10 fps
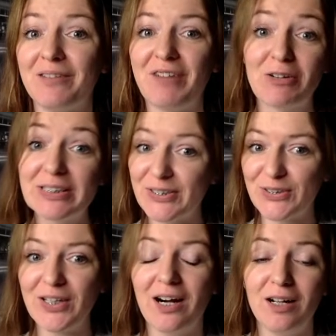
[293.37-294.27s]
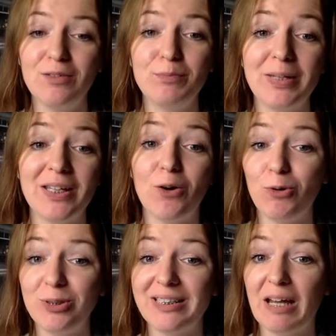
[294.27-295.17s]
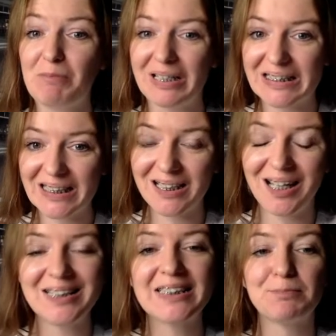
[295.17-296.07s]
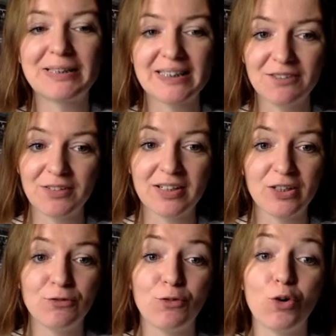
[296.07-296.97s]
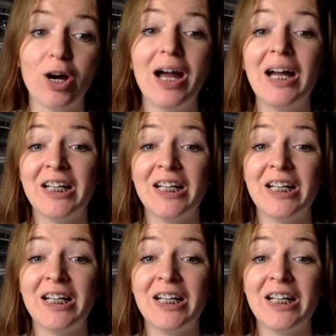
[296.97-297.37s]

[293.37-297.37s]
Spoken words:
Very soon, I'll be holding a masterclass specifically for